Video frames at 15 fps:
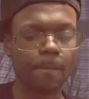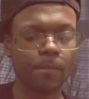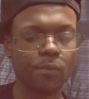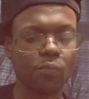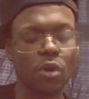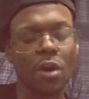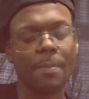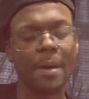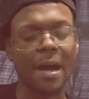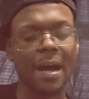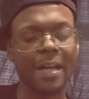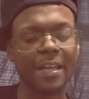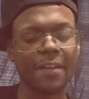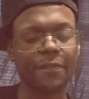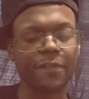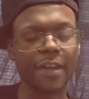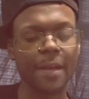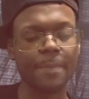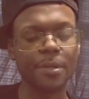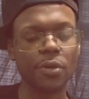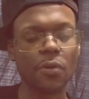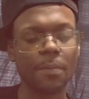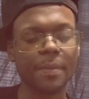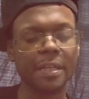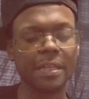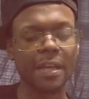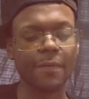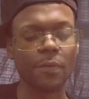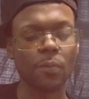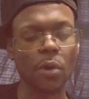Worry about how your family going to be
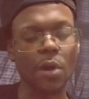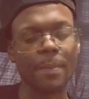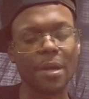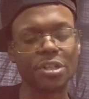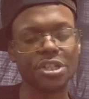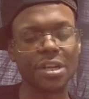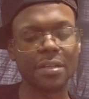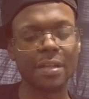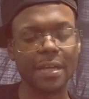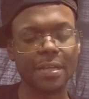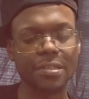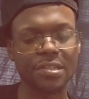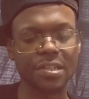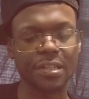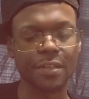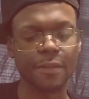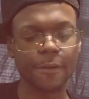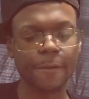living. Worry about your legacy.